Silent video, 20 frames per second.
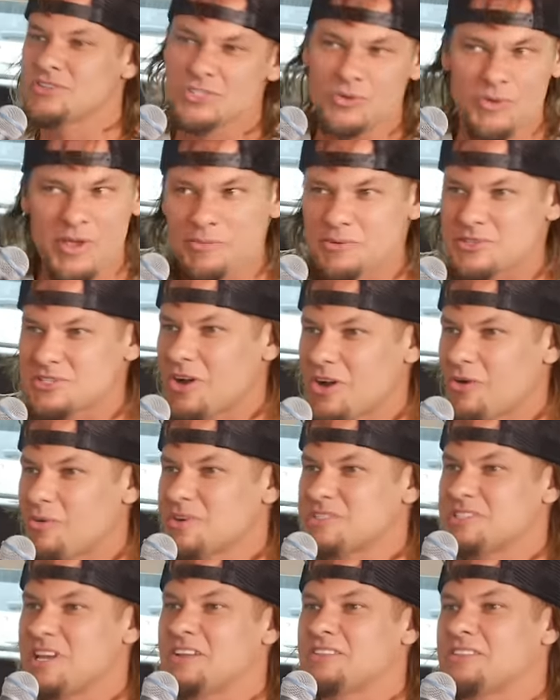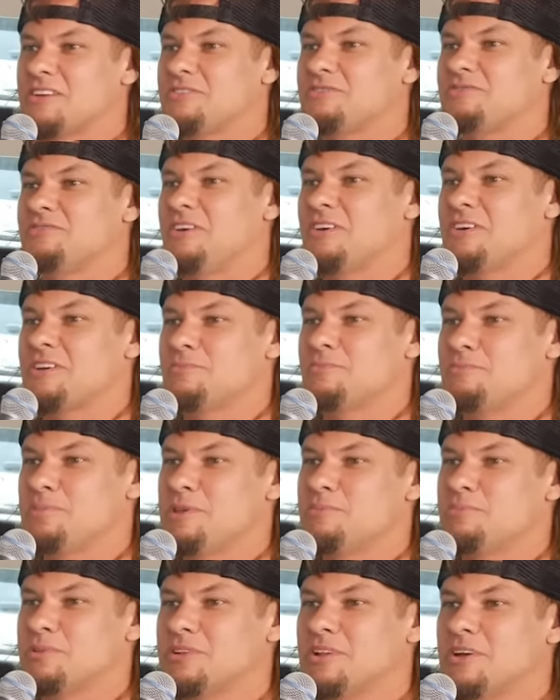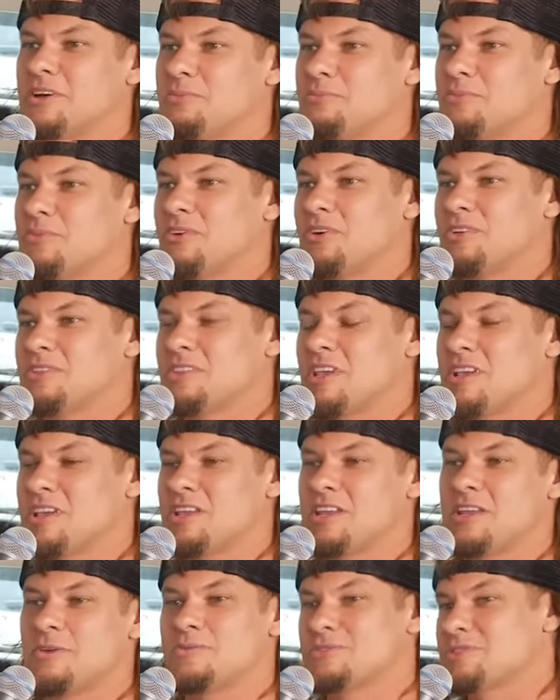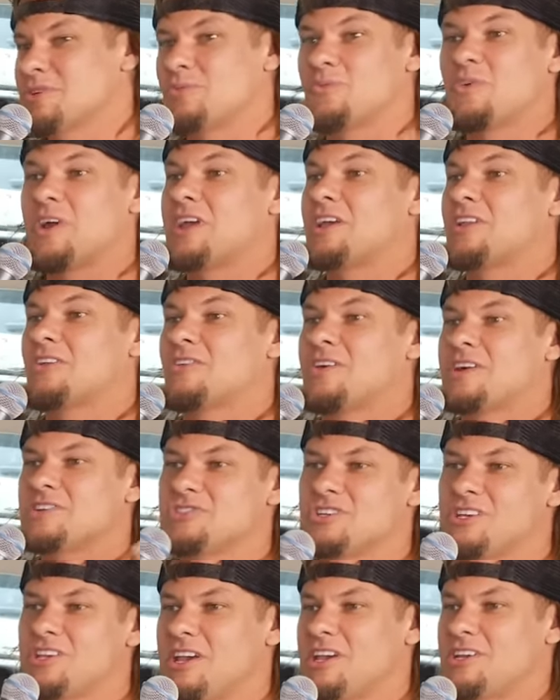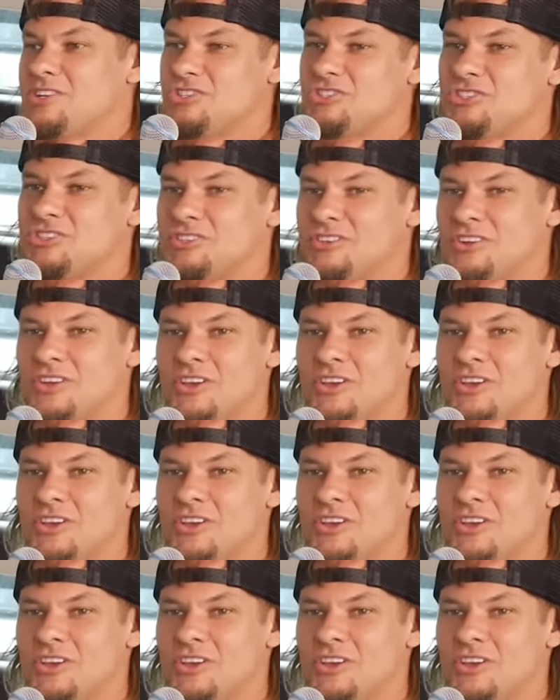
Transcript: So he was always out there fucking people up, bro, thinking he was in regular education.